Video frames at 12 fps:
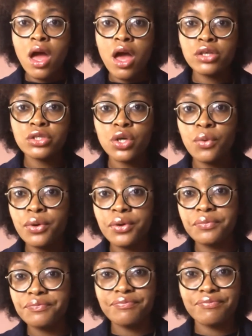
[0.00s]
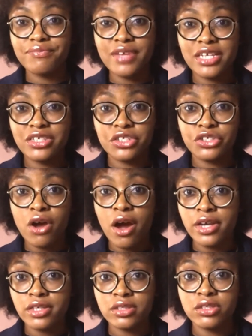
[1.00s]
So it's a
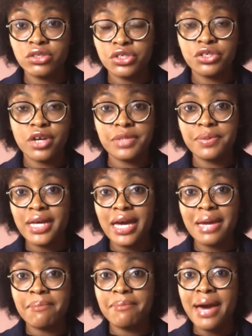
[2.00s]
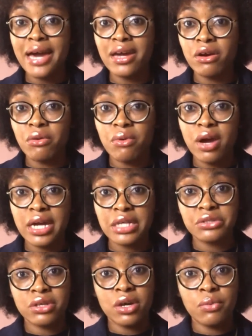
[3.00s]
choice. It's a choice whether a man can rock it
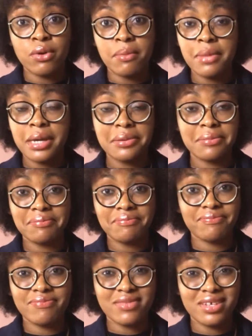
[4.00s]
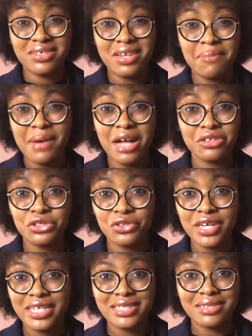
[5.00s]
or a woman. It's all about
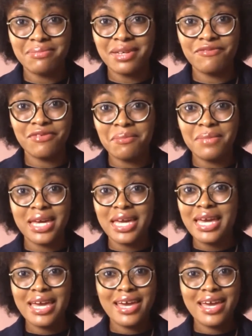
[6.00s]
choice. But for me,